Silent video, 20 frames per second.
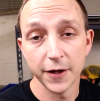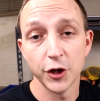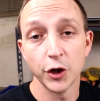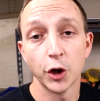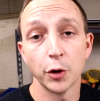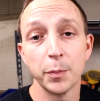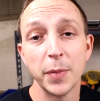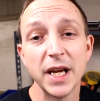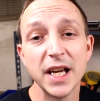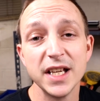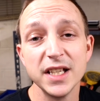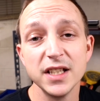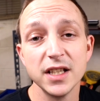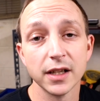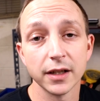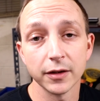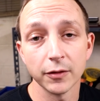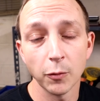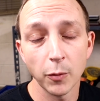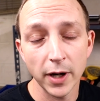your
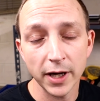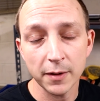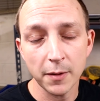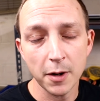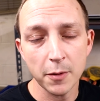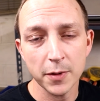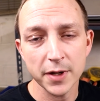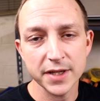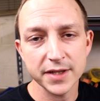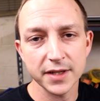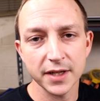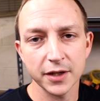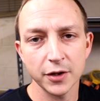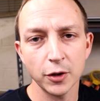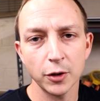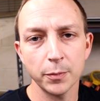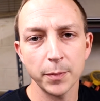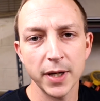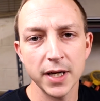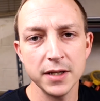opinion. Why do I want to say
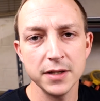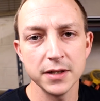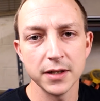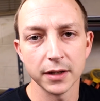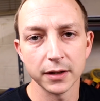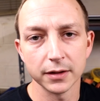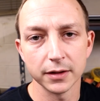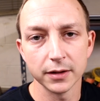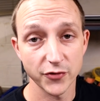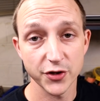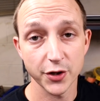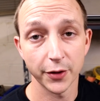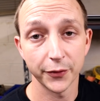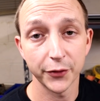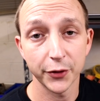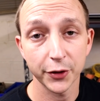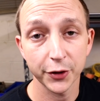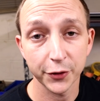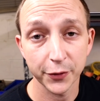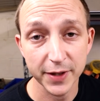your opinion? So if
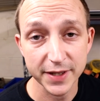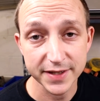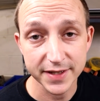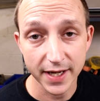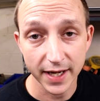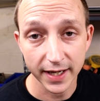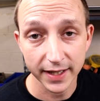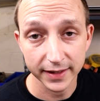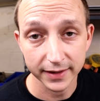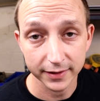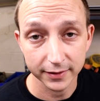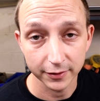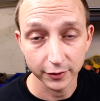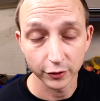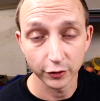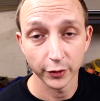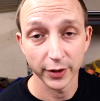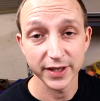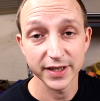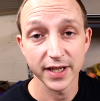you're a grid die,
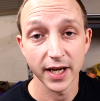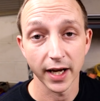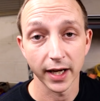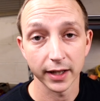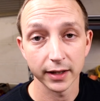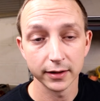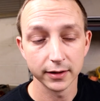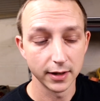grid die,